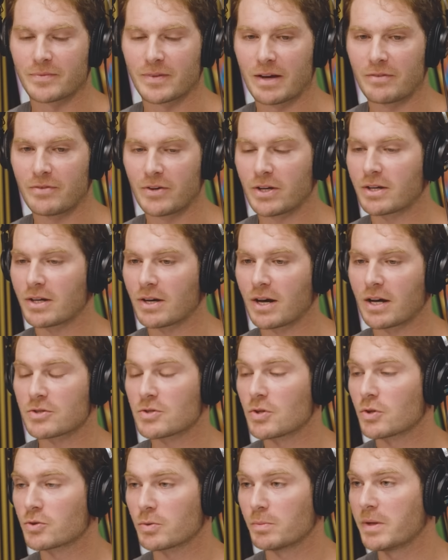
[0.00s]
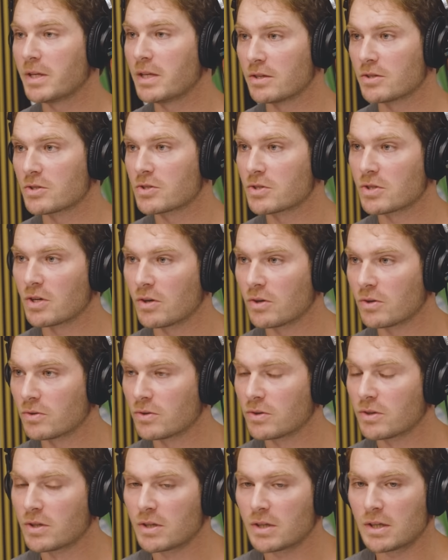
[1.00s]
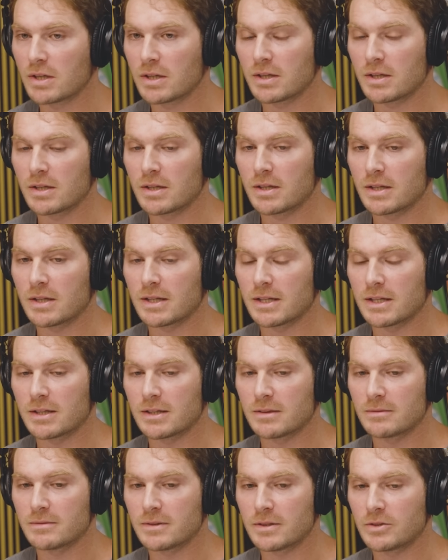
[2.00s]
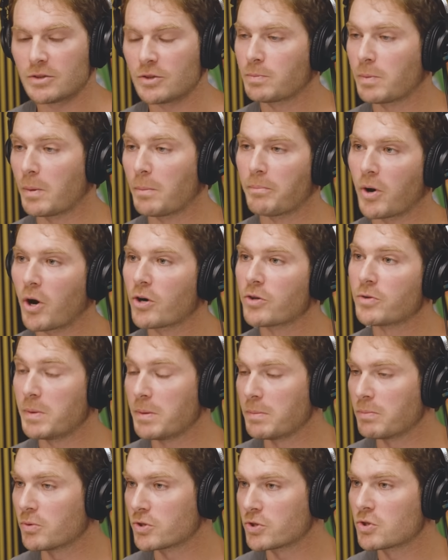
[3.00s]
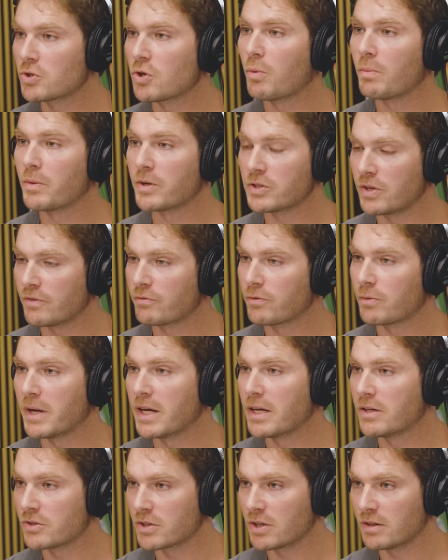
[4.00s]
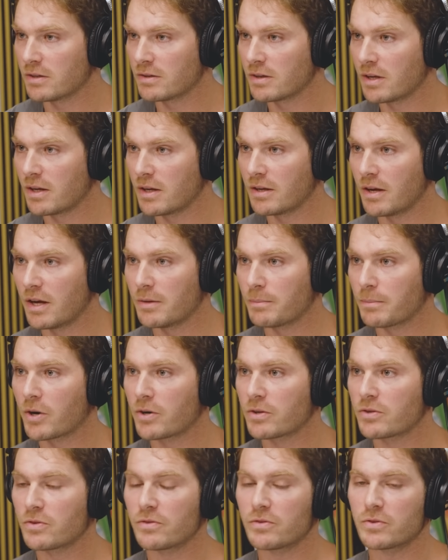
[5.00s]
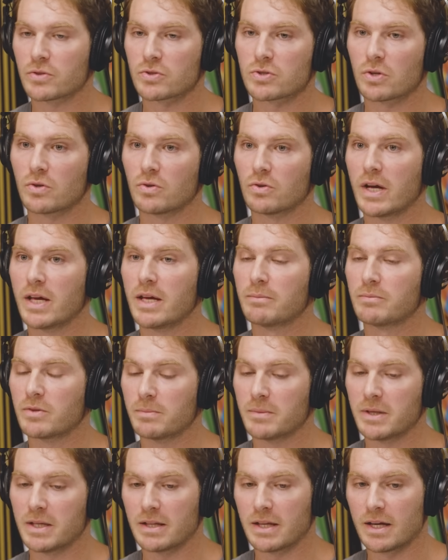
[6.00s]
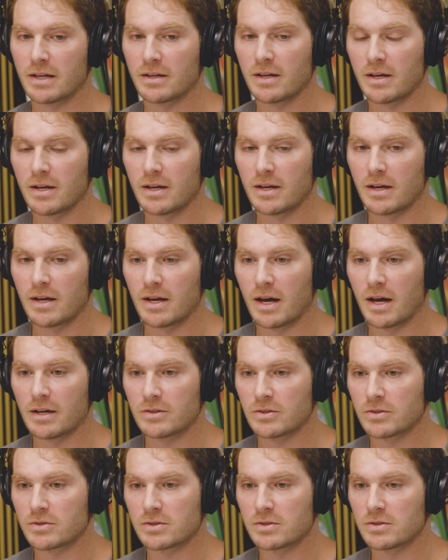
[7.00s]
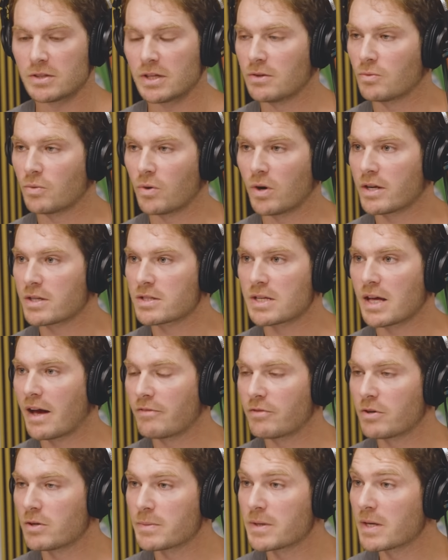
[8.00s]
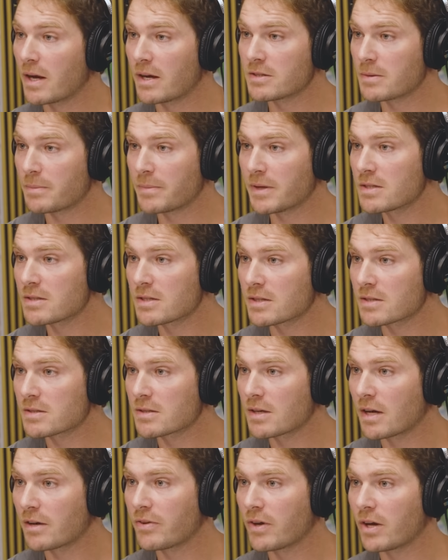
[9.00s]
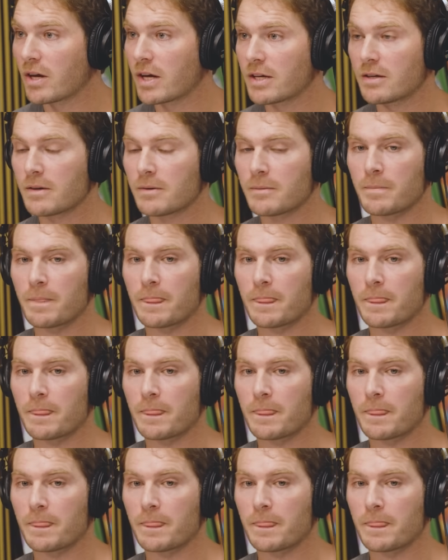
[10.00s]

I feel like a lot of social media is so, it just bombards people with so much information. And parts of it feel so lame to me that I just didn't want us to have it as a business. I felt like,